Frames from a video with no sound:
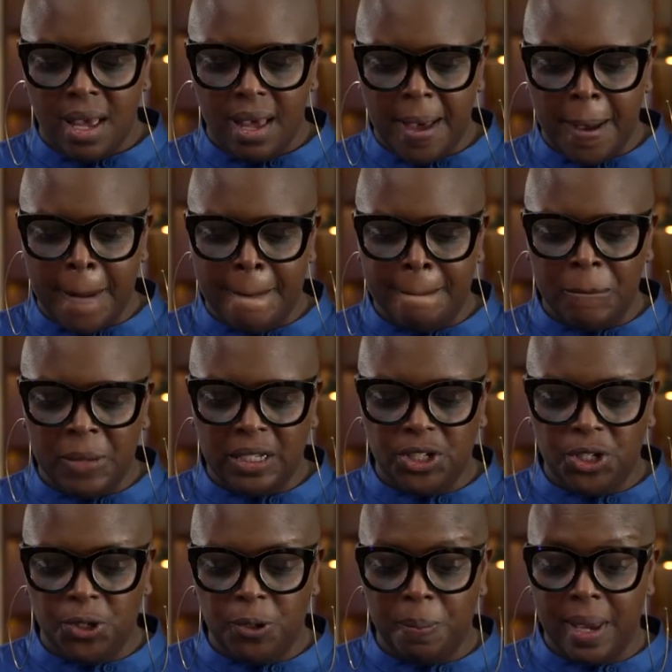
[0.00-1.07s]
um,
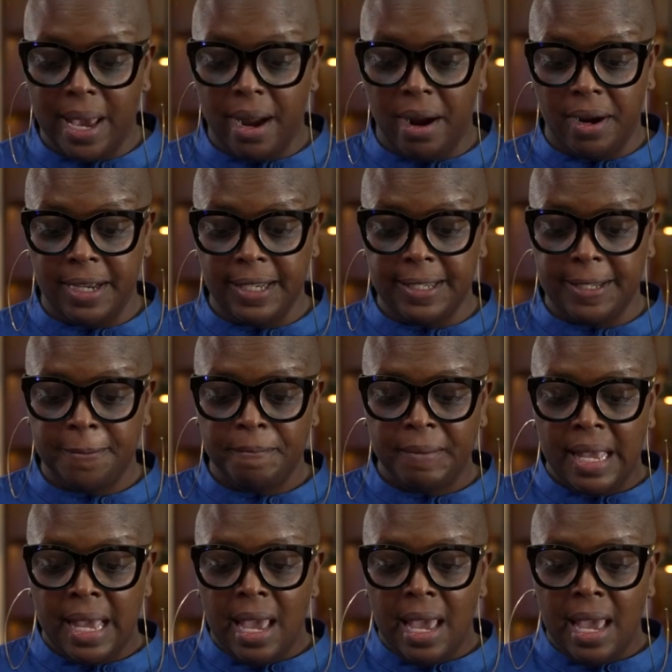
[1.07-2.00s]
to Paris.